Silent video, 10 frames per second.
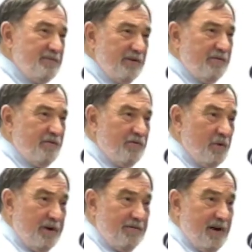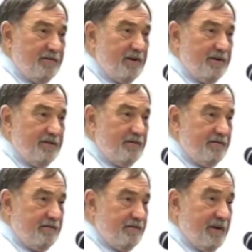about 4,500,
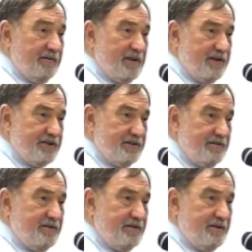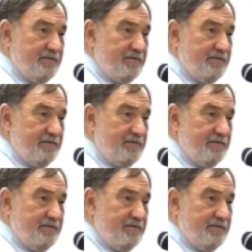5,000?